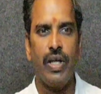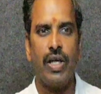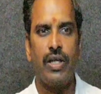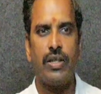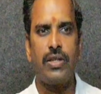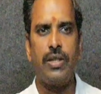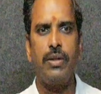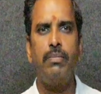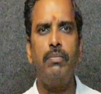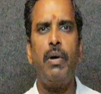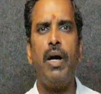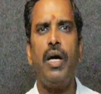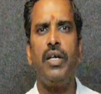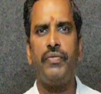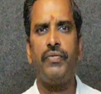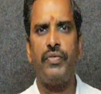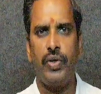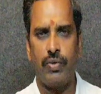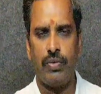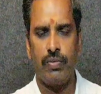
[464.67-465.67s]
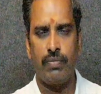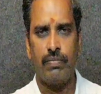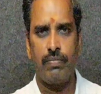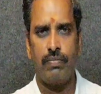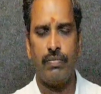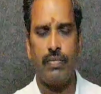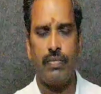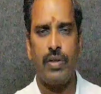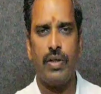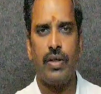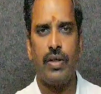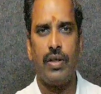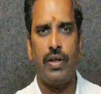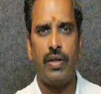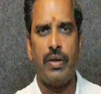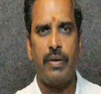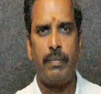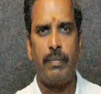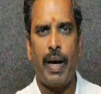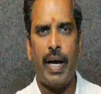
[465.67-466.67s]
Symbolic view.
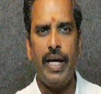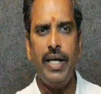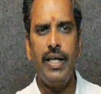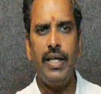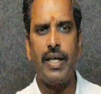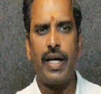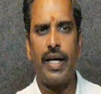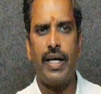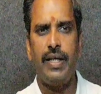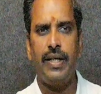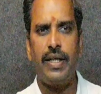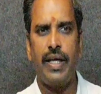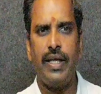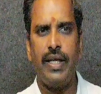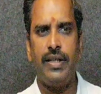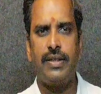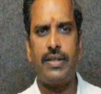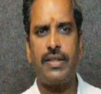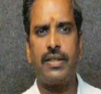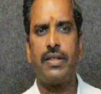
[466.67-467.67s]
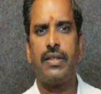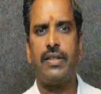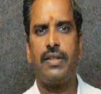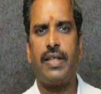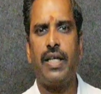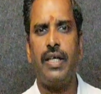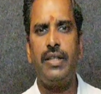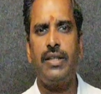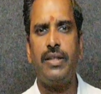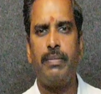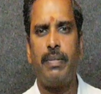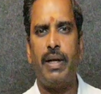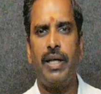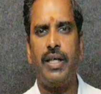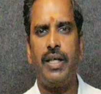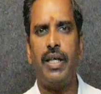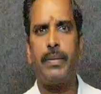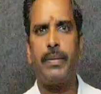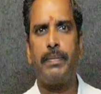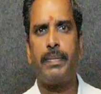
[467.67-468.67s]
Mind contains such
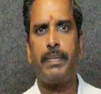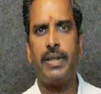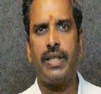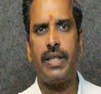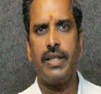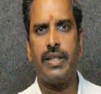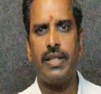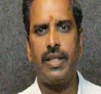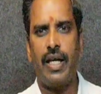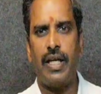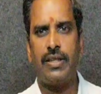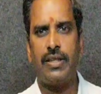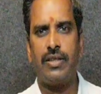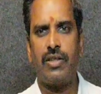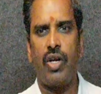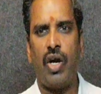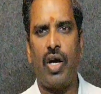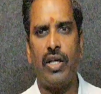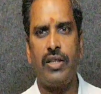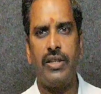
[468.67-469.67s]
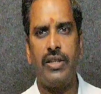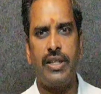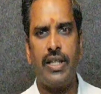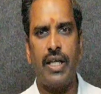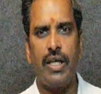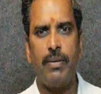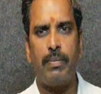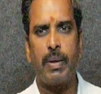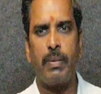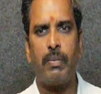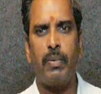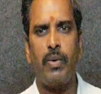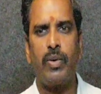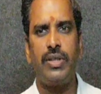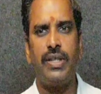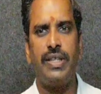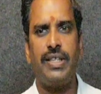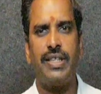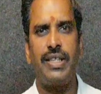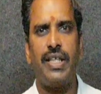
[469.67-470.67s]
mental representation as logical
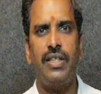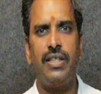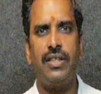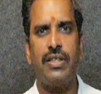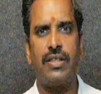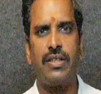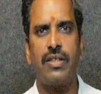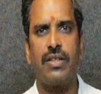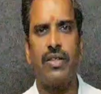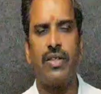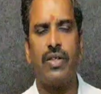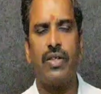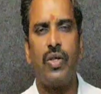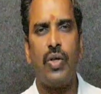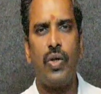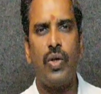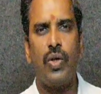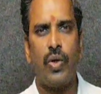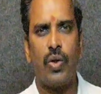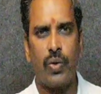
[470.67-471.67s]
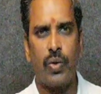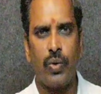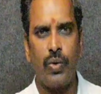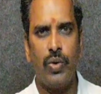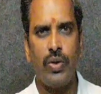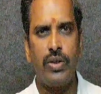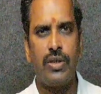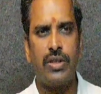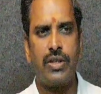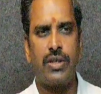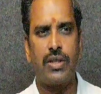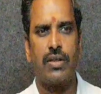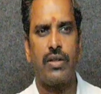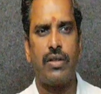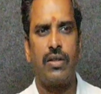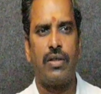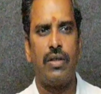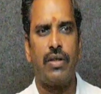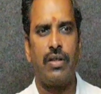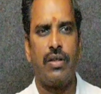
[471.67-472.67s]
propositions, rules,
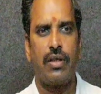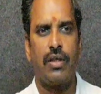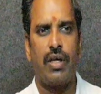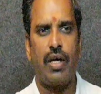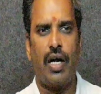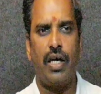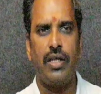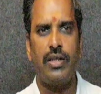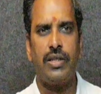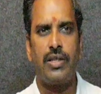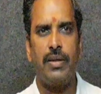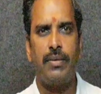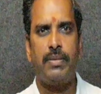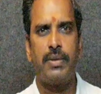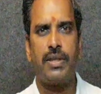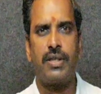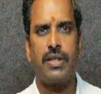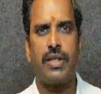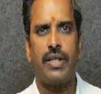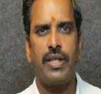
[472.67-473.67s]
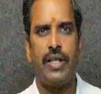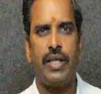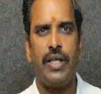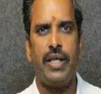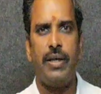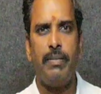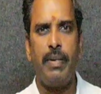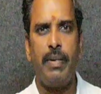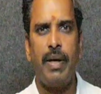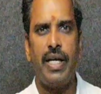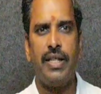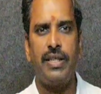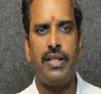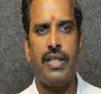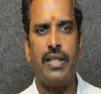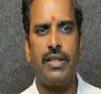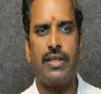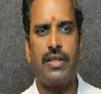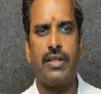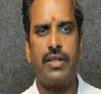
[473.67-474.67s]
concepts,
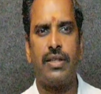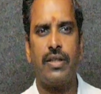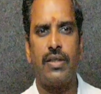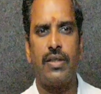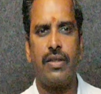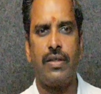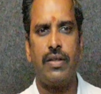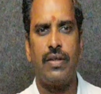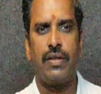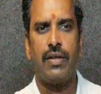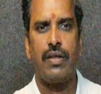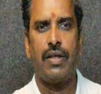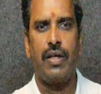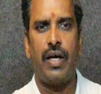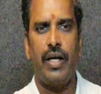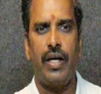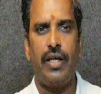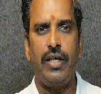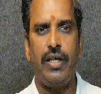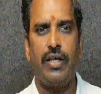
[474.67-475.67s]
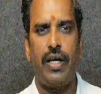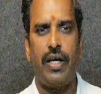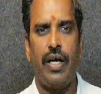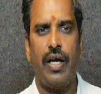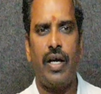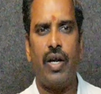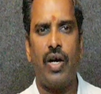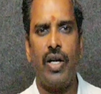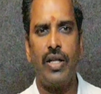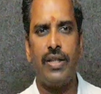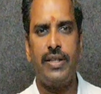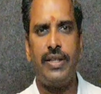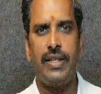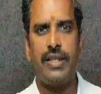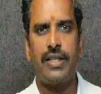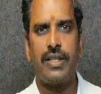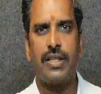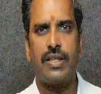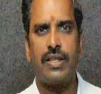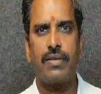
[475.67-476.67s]
images and
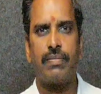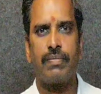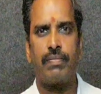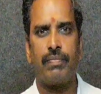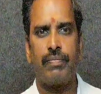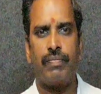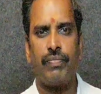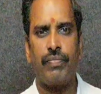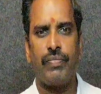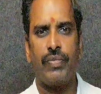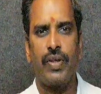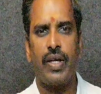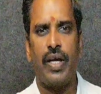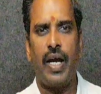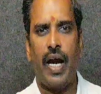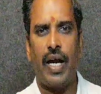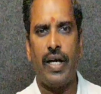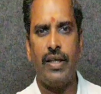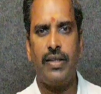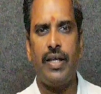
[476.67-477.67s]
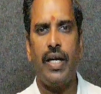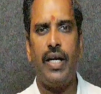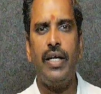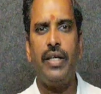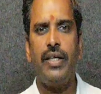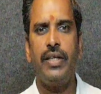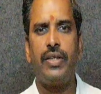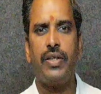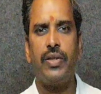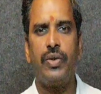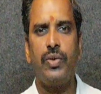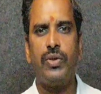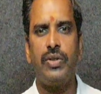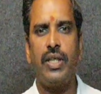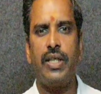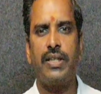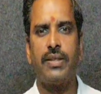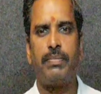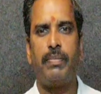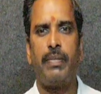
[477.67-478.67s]
analogies, and that it
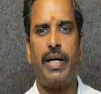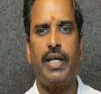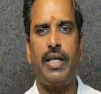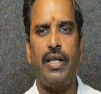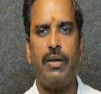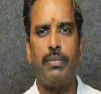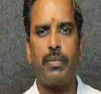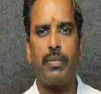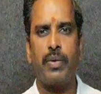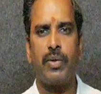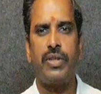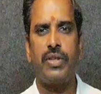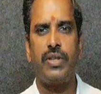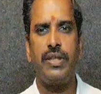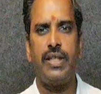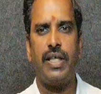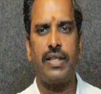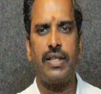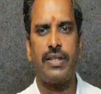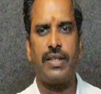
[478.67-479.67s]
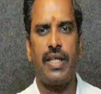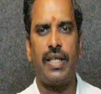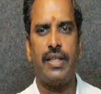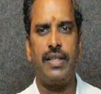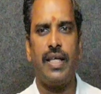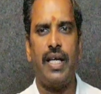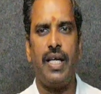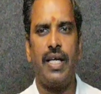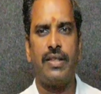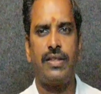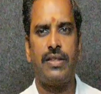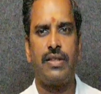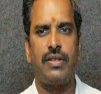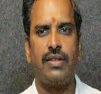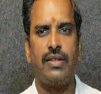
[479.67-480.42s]
uses mental procedures such as